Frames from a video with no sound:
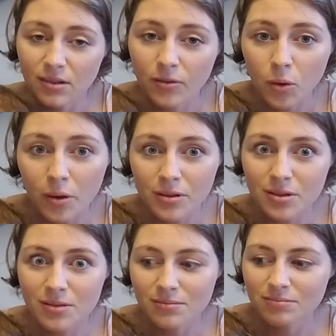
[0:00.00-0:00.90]
of
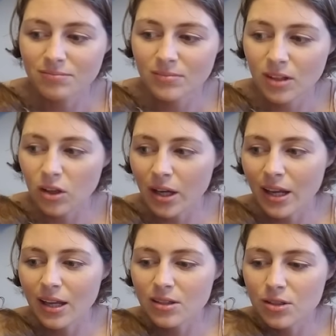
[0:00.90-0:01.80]
course,
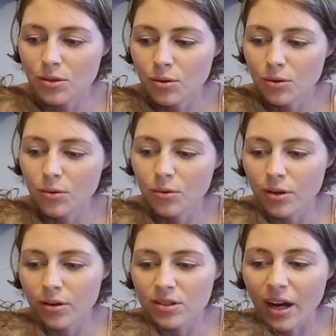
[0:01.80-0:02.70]
looking into
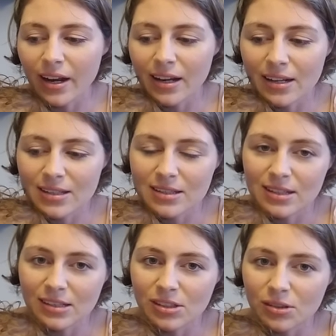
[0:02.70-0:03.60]
your diet and
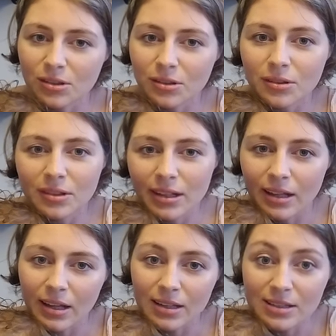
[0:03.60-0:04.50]
essential,
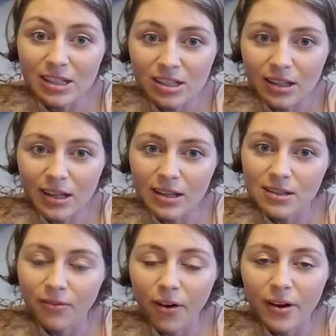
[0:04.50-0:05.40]
essentially as
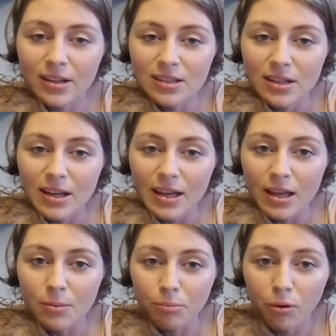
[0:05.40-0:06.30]
far as
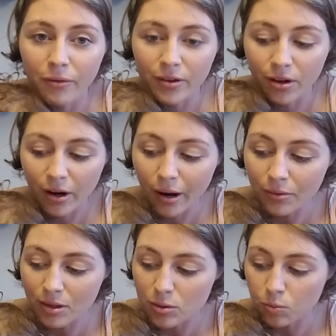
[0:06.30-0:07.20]
improving your
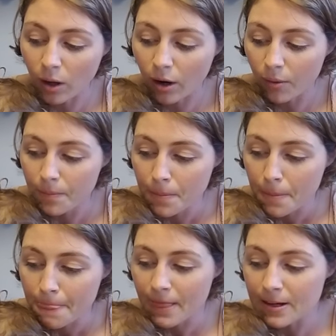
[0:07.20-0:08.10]
health as well.
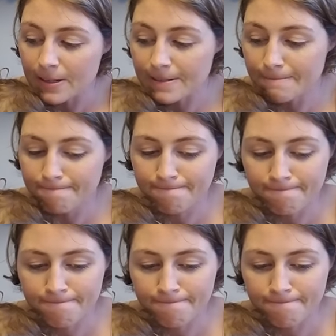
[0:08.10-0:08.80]
Um,